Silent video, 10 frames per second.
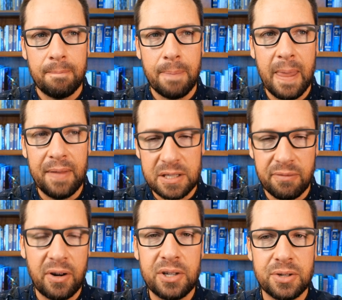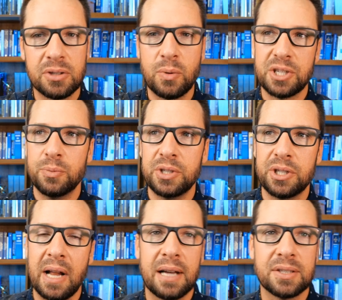And that's a very serious question we
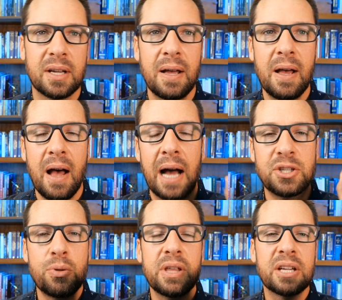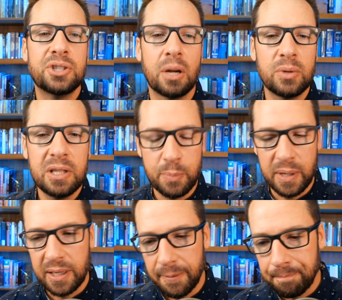should ask. I do think, generally
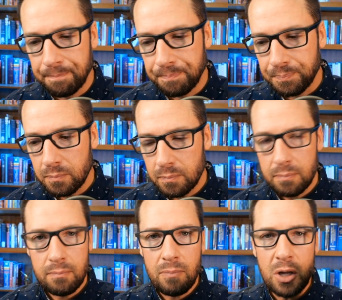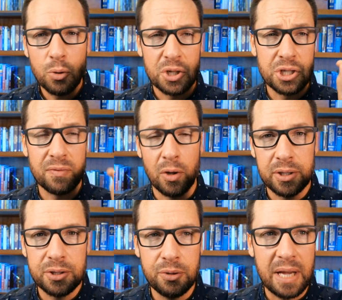speaking, Christians fall into
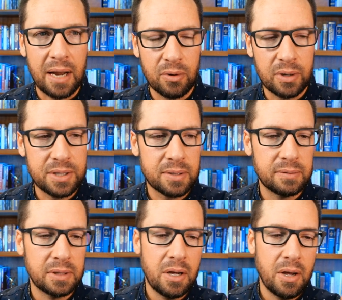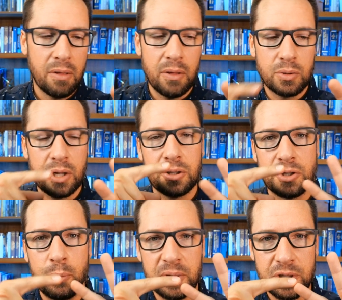two categories. Those that are
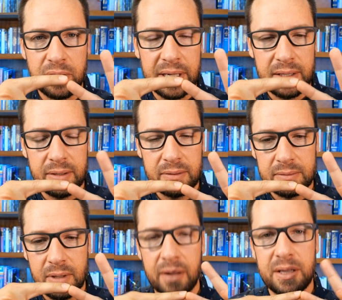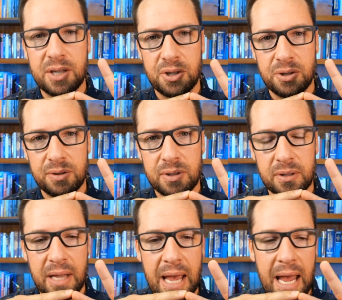super strict on these issues,
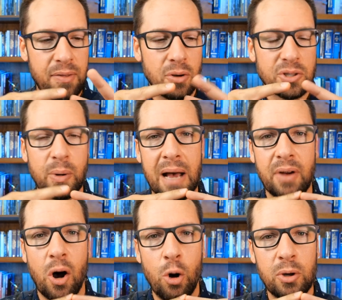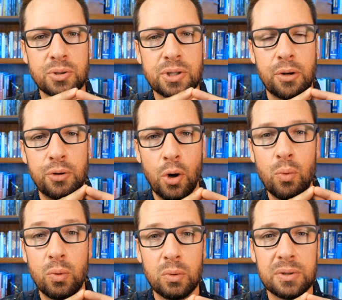and those who have almost no
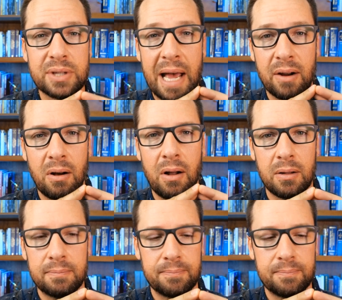rules at all.